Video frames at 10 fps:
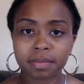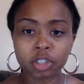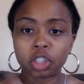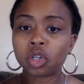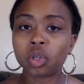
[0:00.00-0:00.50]

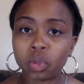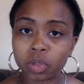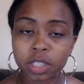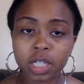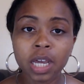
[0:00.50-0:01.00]

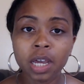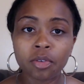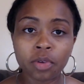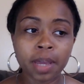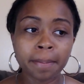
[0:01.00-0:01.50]
journals
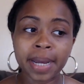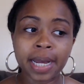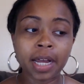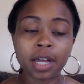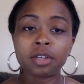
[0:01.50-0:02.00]
written
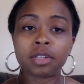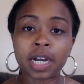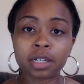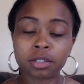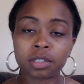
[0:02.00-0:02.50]
by other
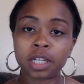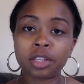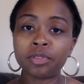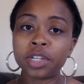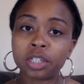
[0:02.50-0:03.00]
doctors and other
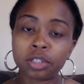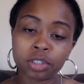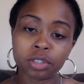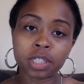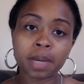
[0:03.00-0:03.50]

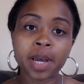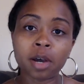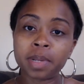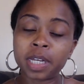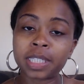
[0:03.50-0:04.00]
researchers
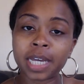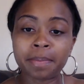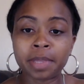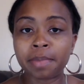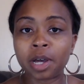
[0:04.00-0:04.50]
about blood type
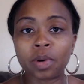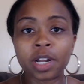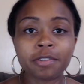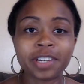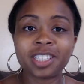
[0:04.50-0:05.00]
and about
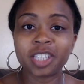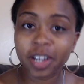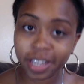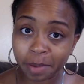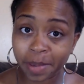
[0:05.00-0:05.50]
whatever he's
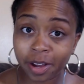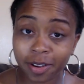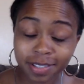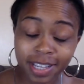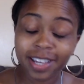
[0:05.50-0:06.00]
talking about.
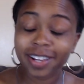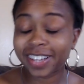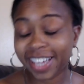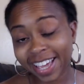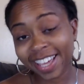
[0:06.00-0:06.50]

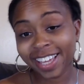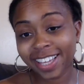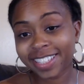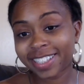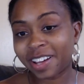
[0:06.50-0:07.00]
Okay,
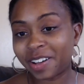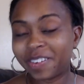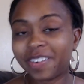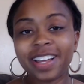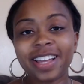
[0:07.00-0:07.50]
so
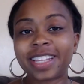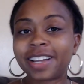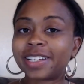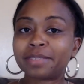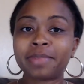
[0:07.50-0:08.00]
there
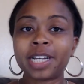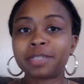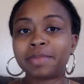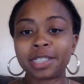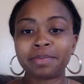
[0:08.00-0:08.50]
is much
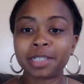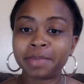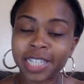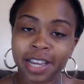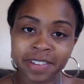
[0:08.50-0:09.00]

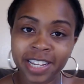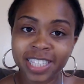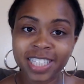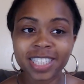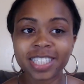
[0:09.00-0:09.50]

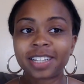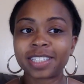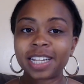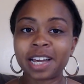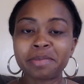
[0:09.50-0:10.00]
evidence. There's
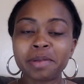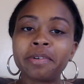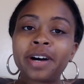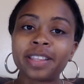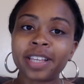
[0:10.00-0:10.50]
a lot of people
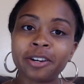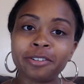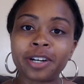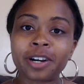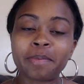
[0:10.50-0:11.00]
out there who
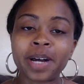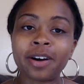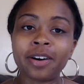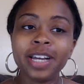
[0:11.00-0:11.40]
talk about